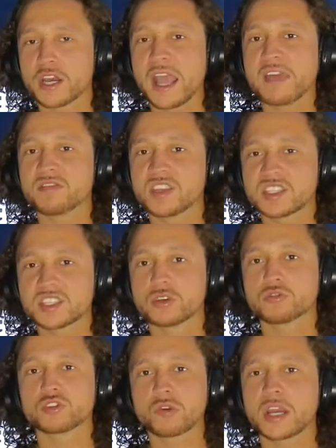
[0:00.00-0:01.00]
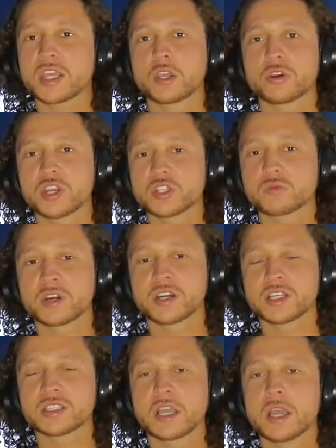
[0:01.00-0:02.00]
to end this series right here. It is what it
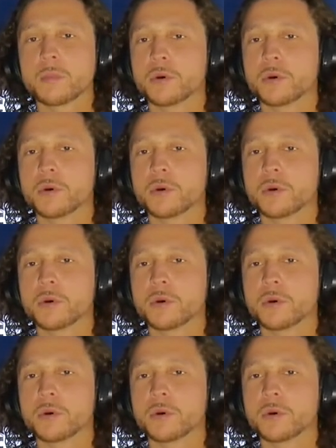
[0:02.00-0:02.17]
is.